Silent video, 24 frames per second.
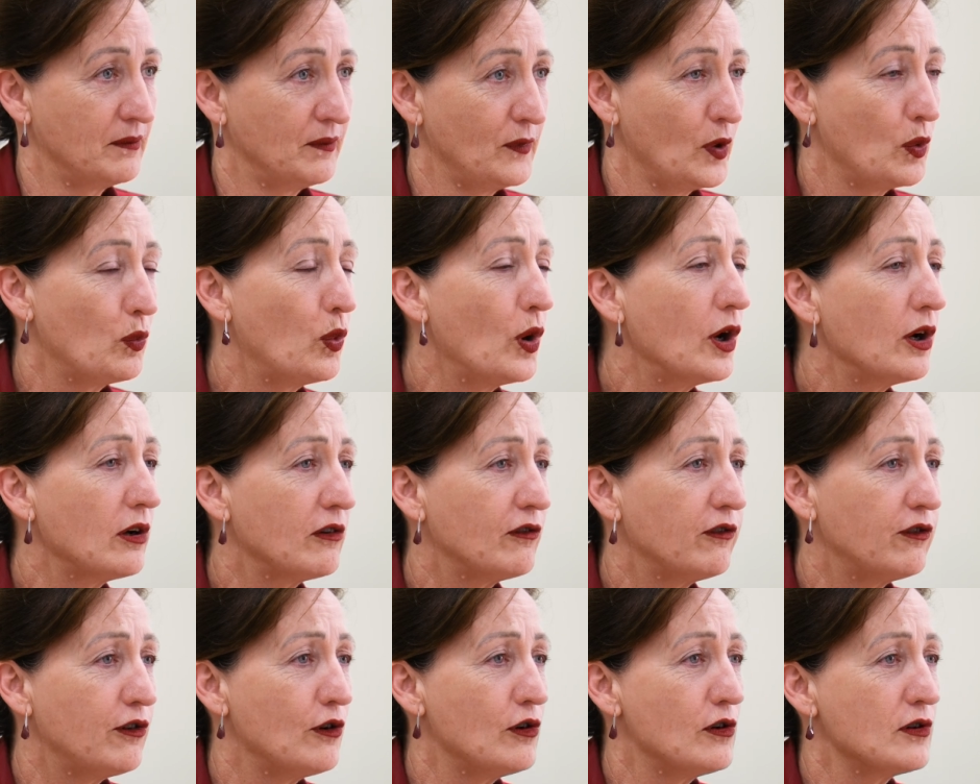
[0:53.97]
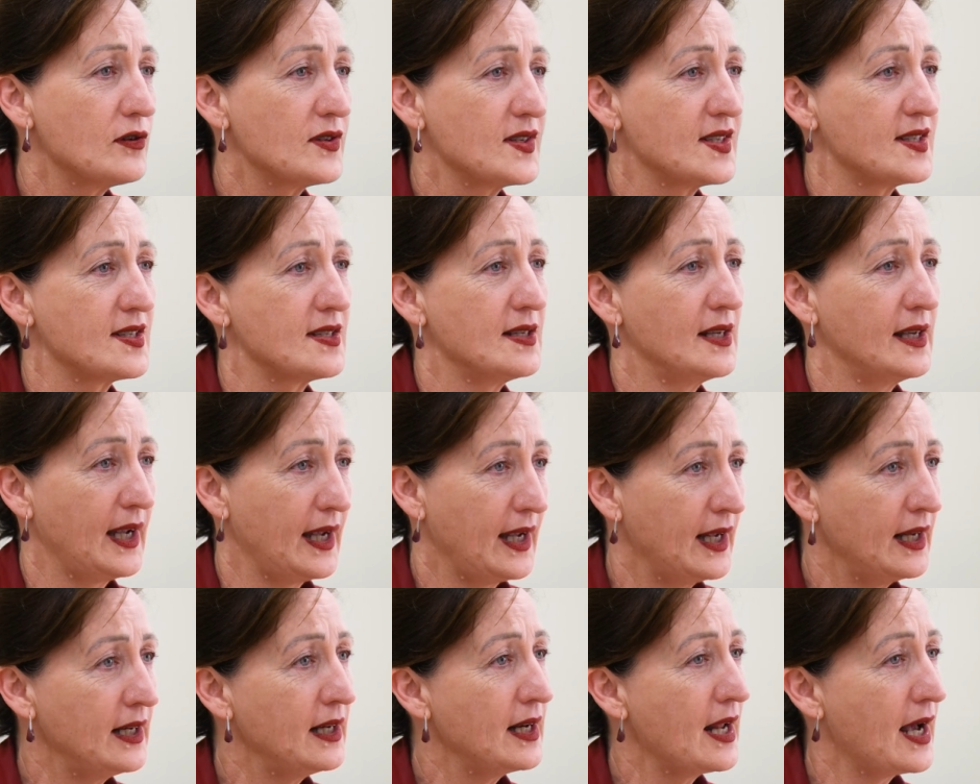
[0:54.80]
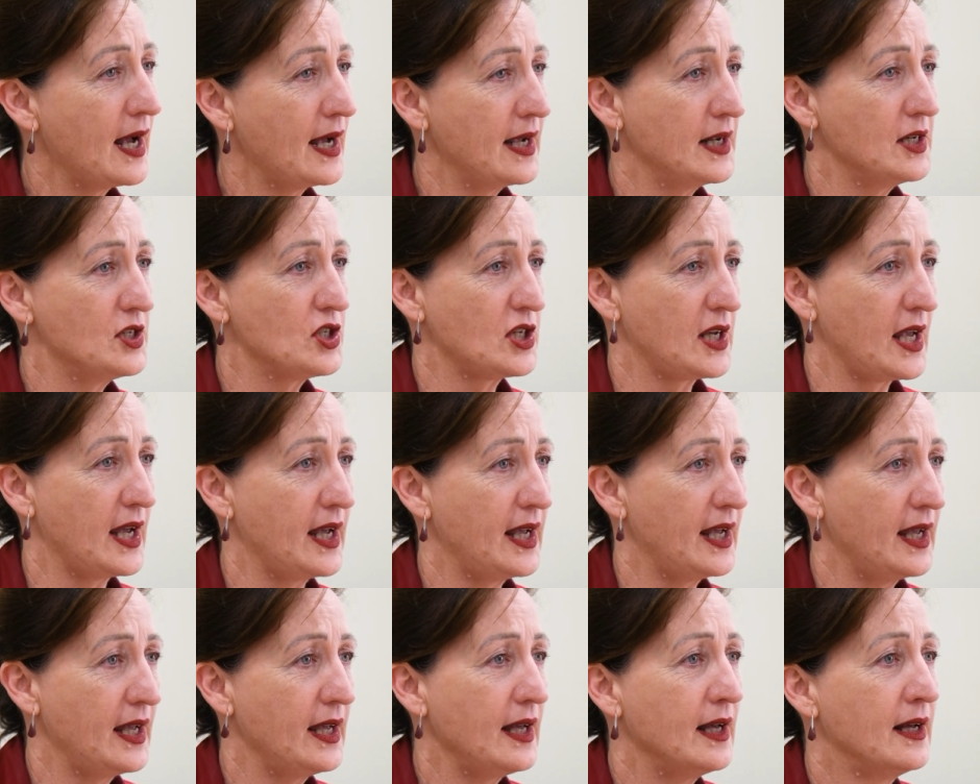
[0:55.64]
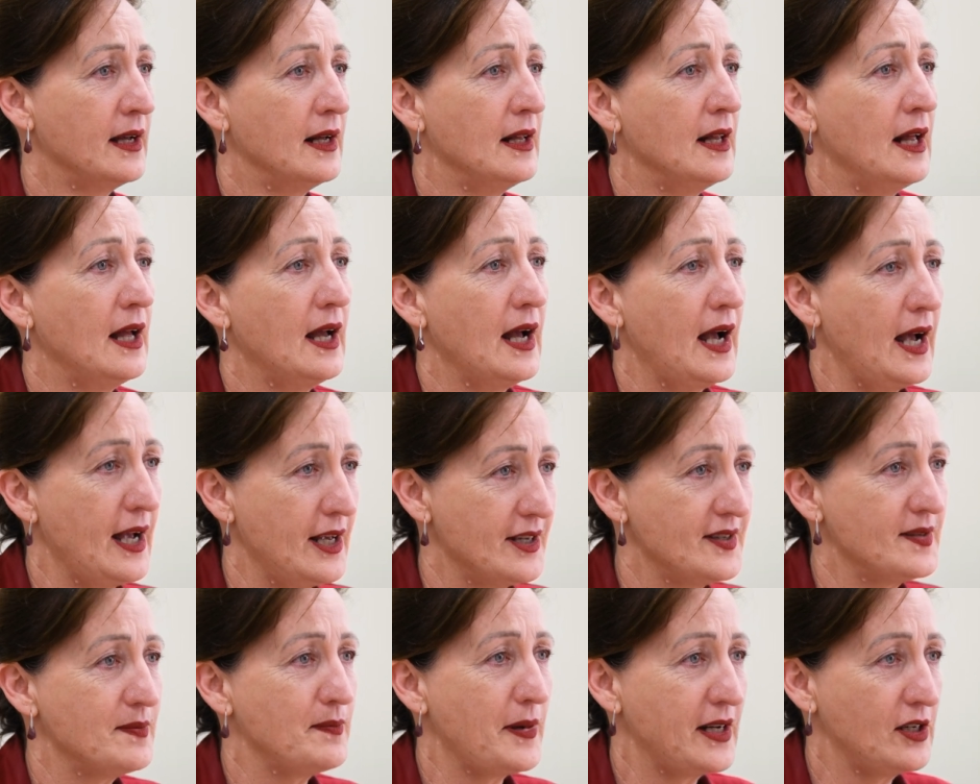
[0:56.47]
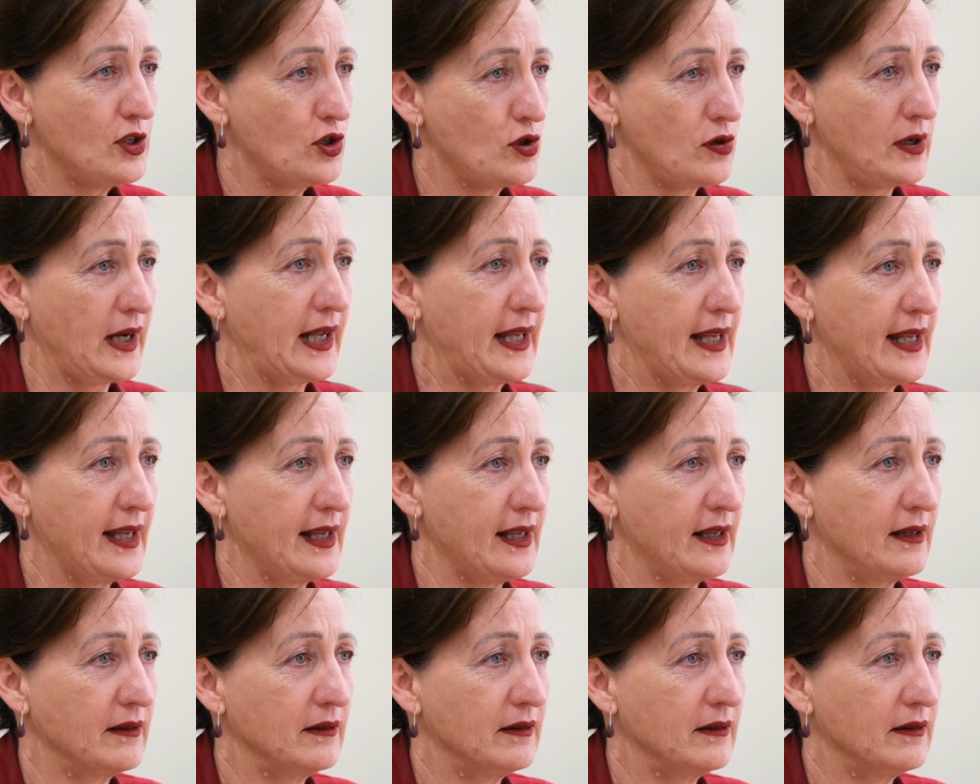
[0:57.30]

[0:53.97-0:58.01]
Workforce in aged care has been tricky